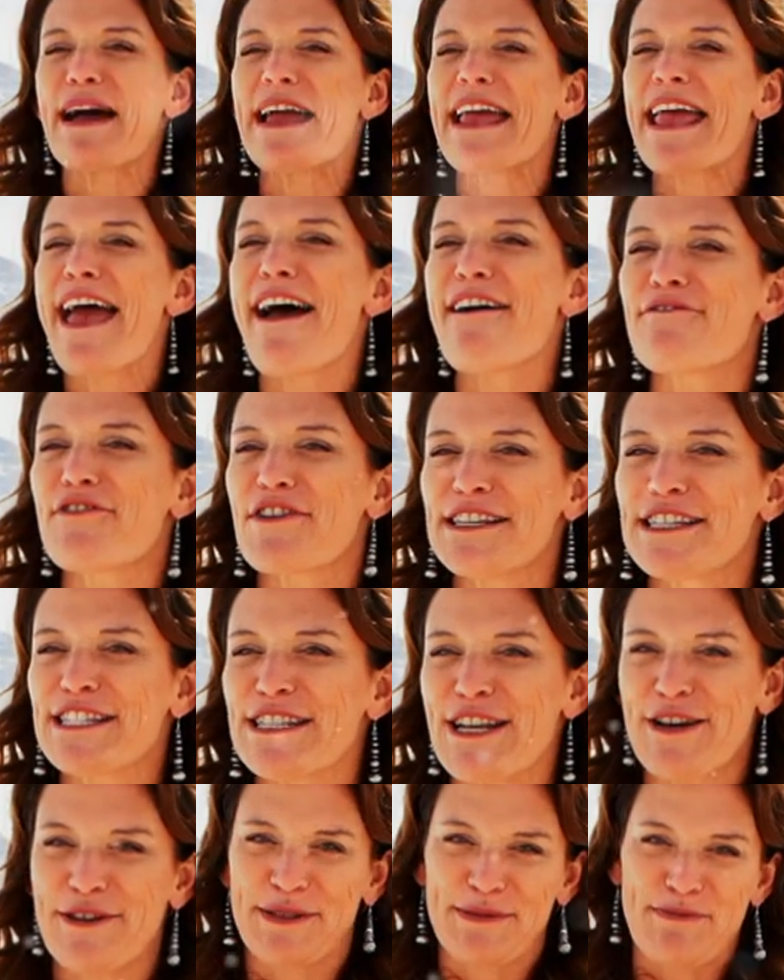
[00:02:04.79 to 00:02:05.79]
by every
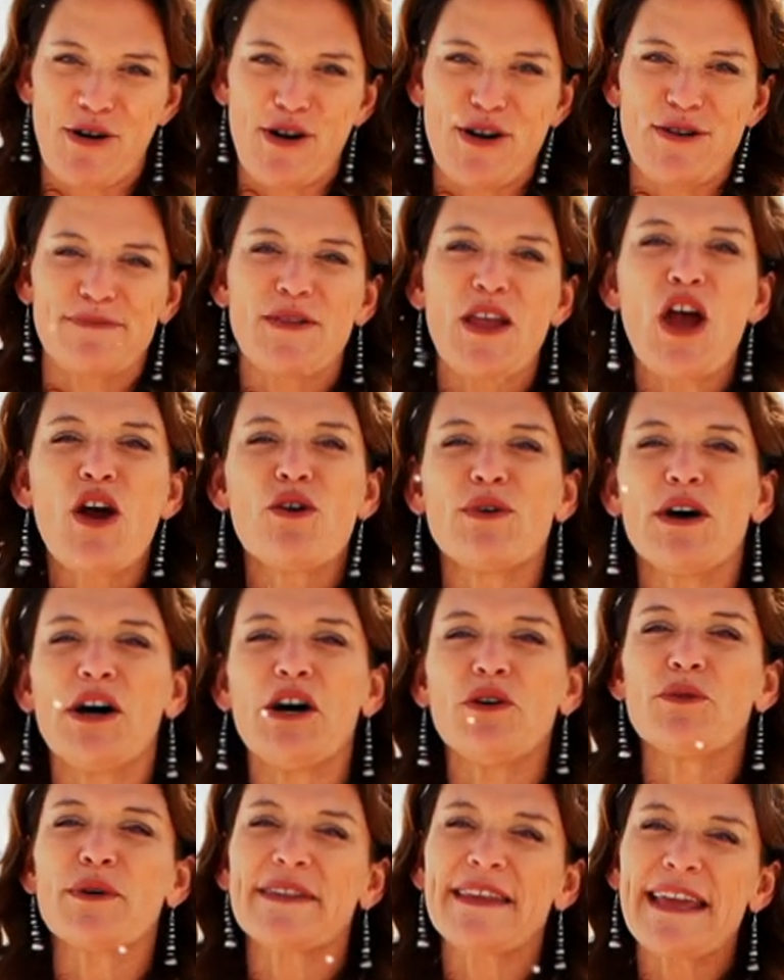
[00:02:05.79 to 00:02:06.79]
snow sport?
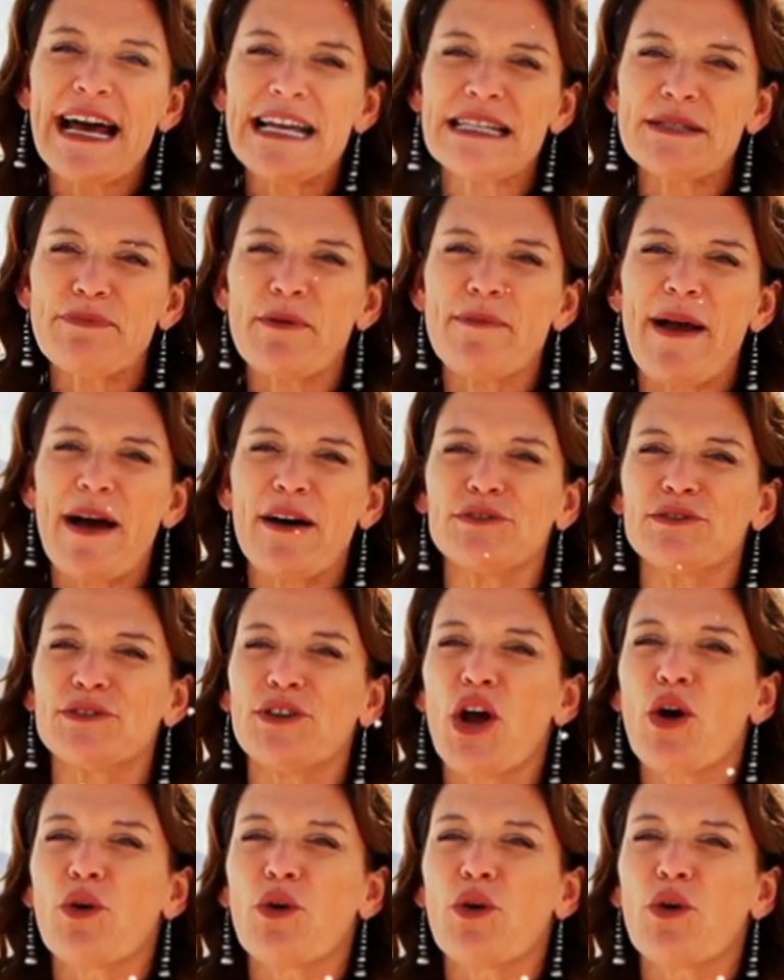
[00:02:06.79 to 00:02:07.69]
Well, with Casper Mountain